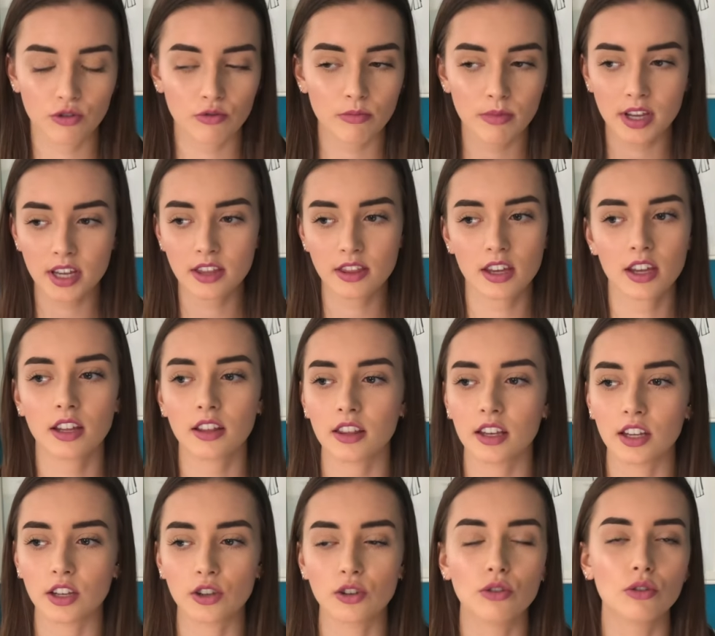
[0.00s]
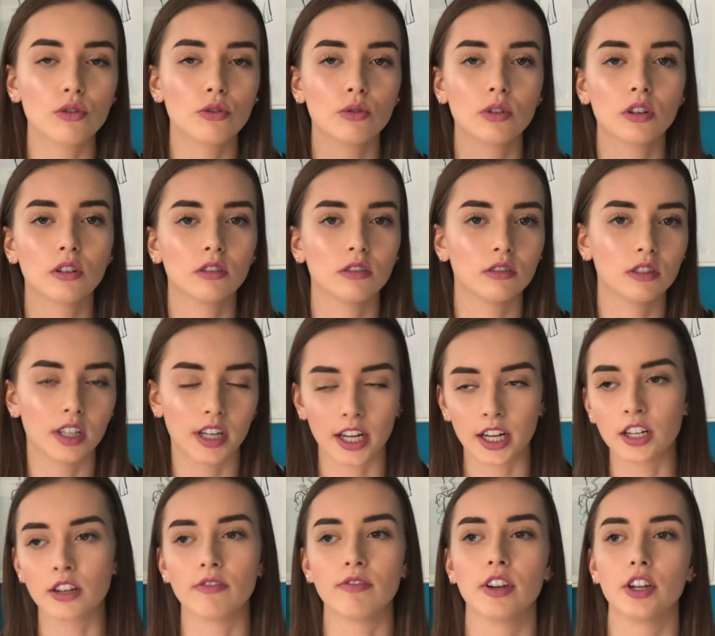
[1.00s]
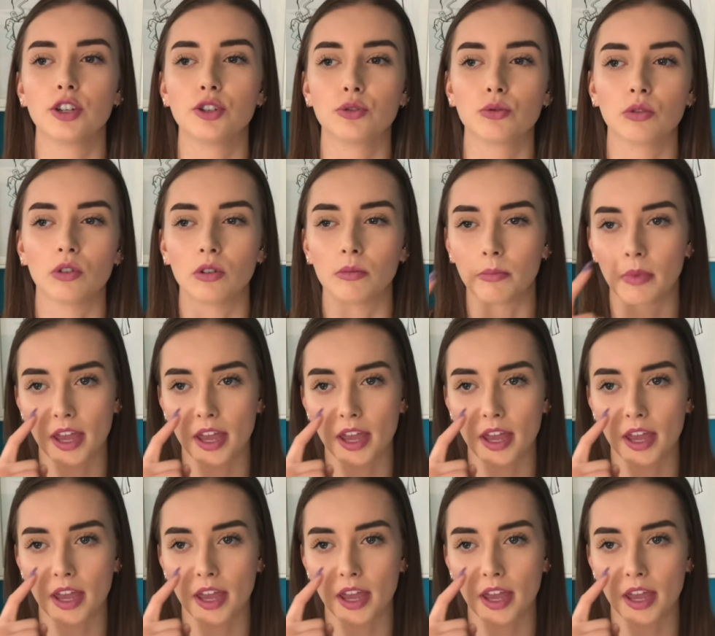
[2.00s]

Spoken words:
you may think that you, an individual,